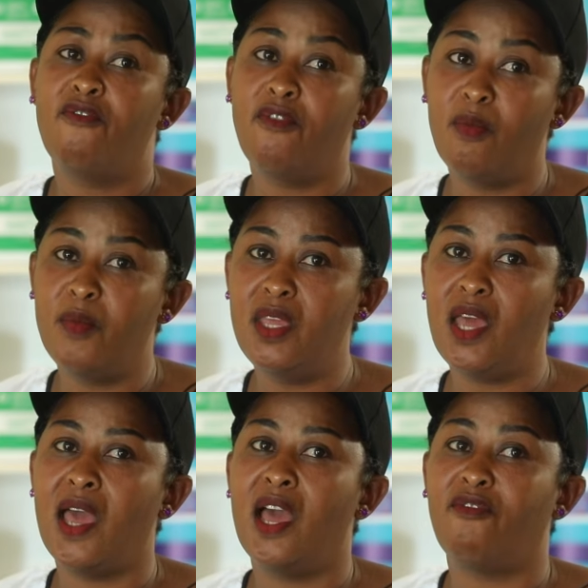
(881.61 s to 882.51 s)
For me,
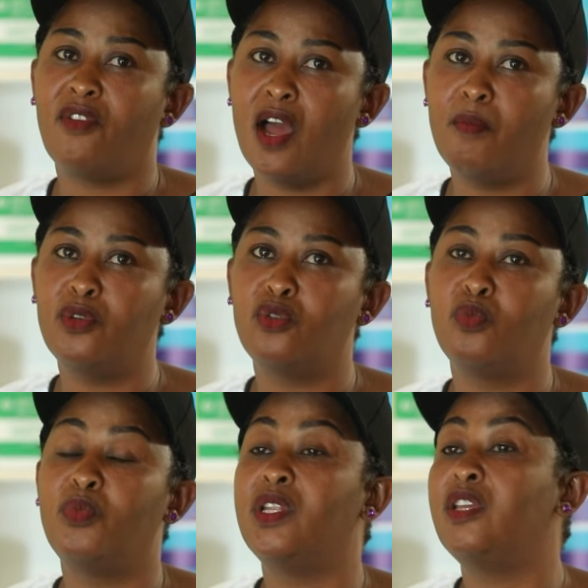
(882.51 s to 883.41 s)
I have come to
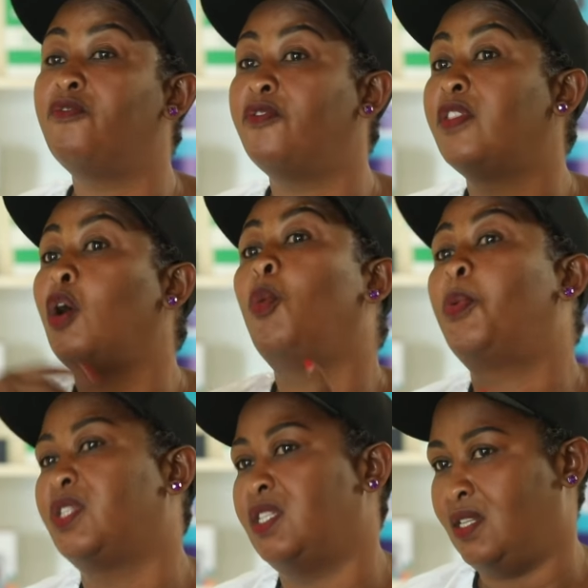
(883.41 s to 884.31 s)
believe the
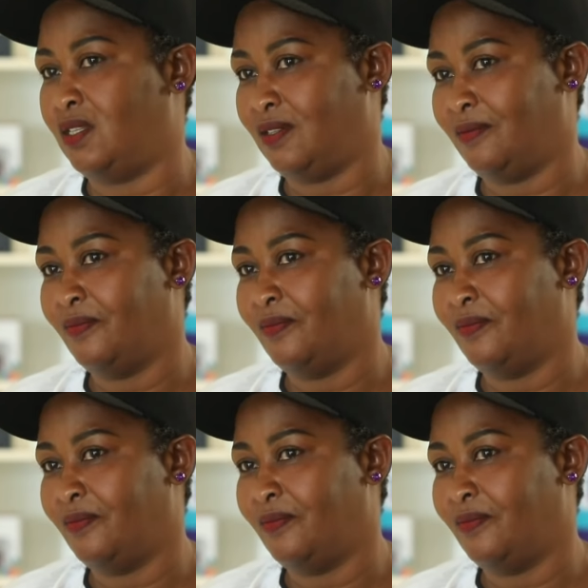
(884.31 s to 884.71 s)
opposite.